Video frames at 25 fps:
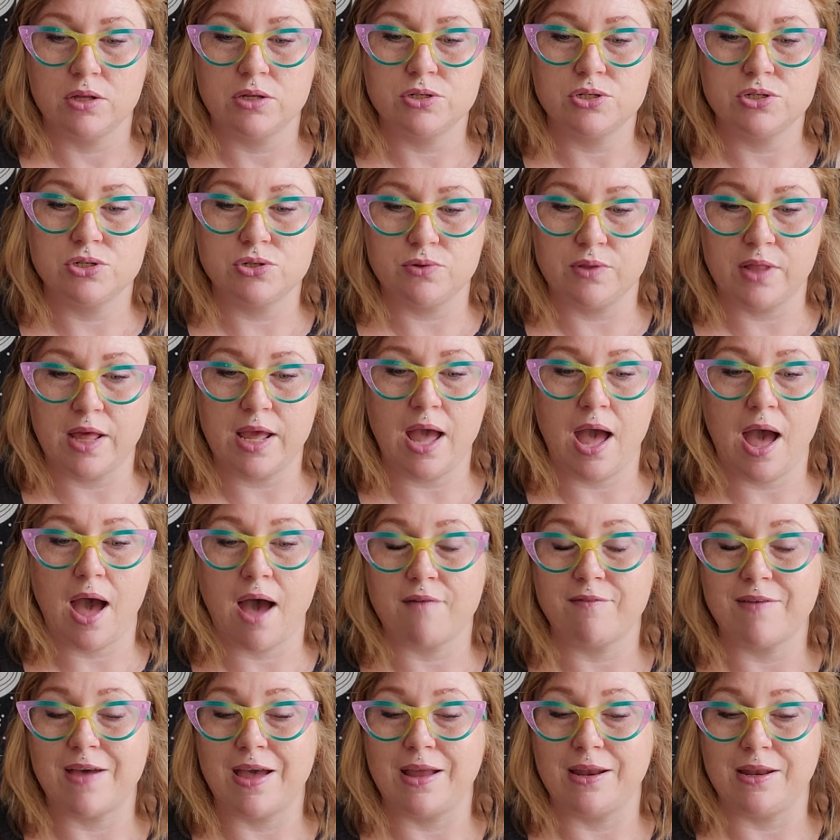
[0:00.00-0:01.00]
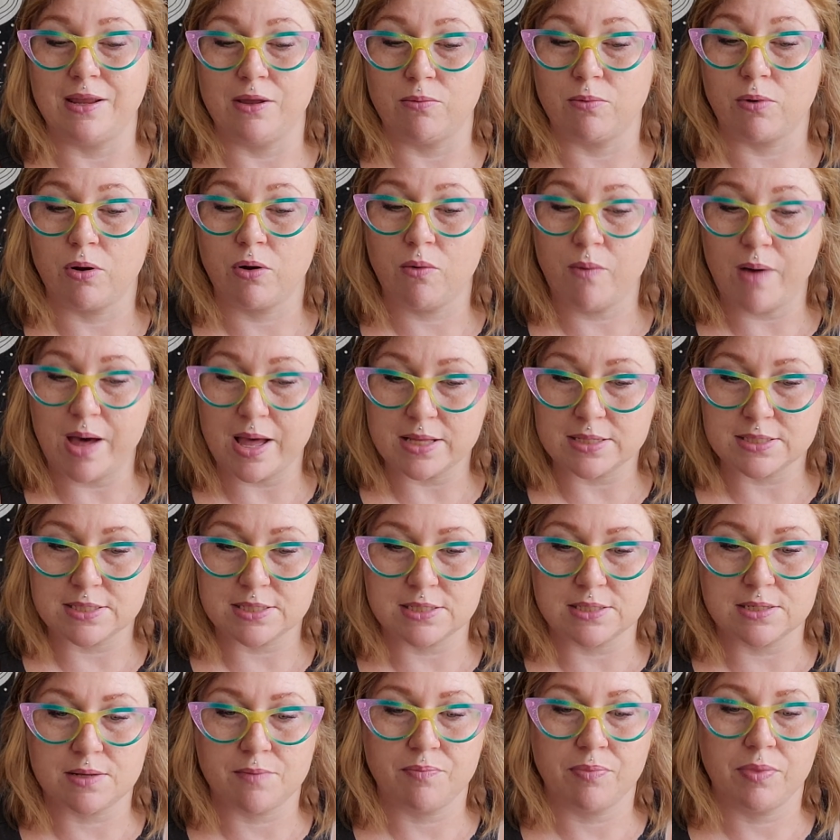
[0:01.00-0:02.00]
Do they have any
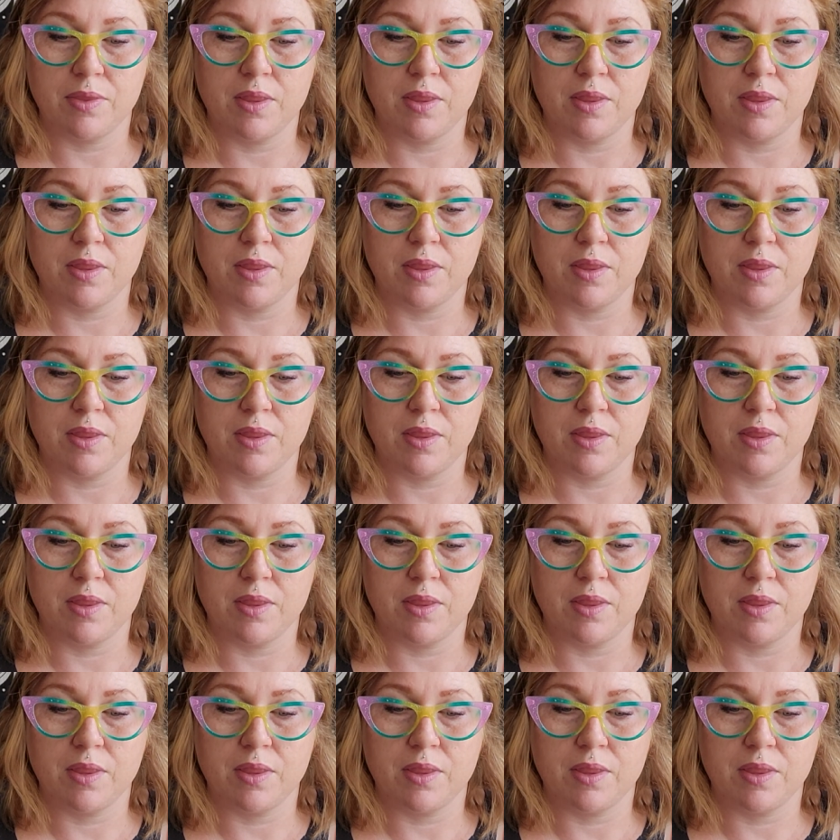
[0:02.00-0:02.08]
requests?